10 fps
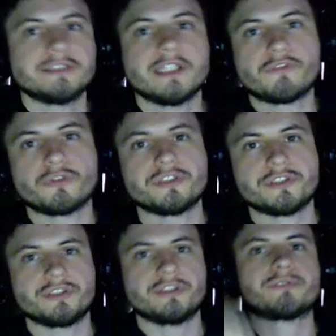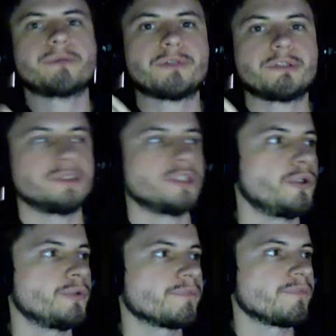The link for this is in the description
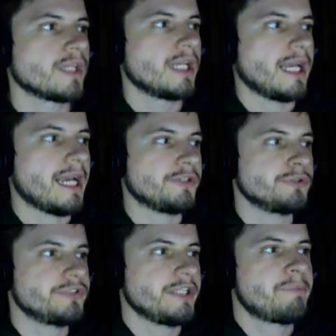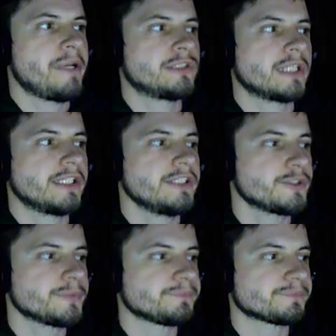below and you'll see a page like this.